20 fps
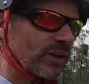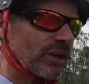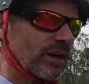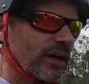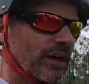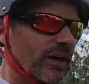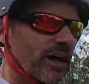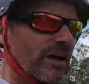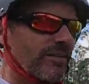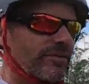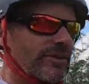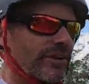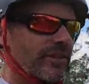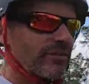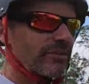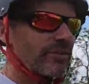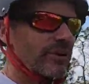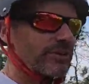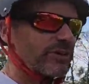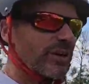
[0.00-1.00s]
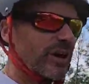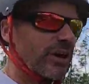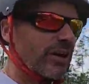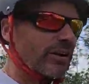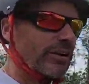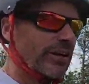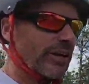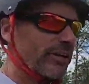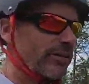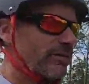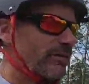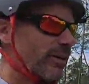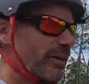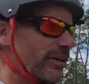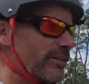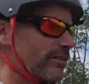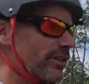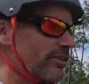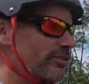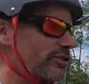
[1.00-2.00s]
I uh, haven't done the front tire yet. I
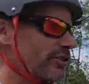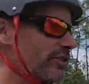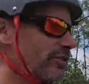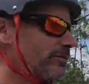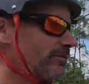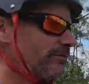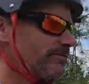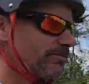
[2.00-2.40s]
guess I should.